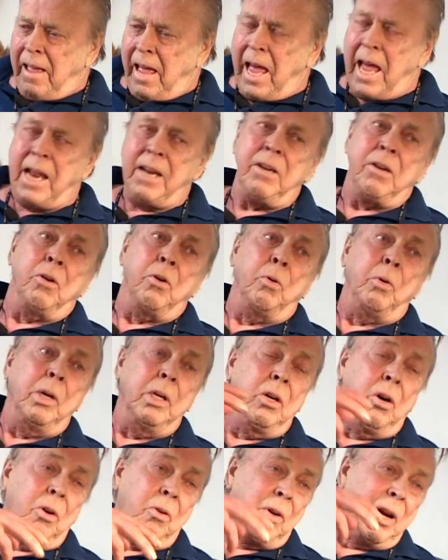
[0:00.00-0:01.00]
and we
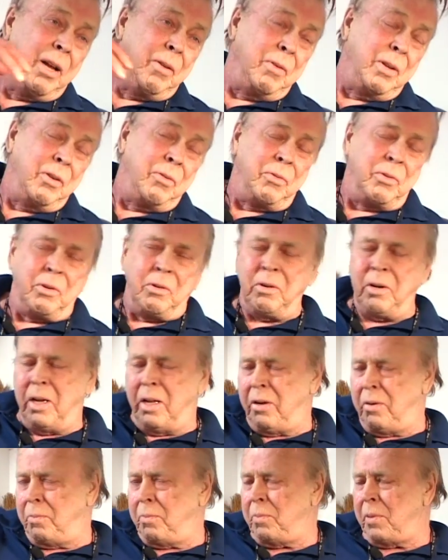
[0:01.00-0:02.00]
can go around, and there, there are
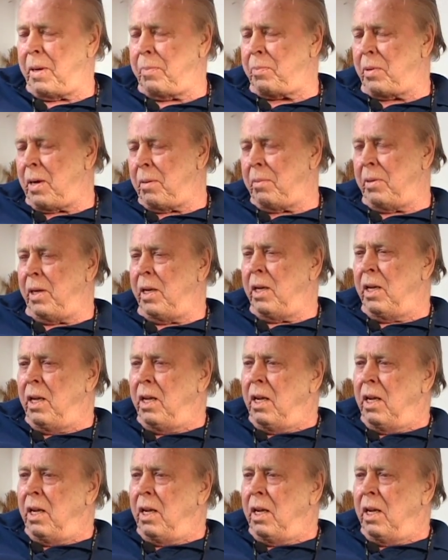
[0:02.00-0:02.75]
other, uh, probably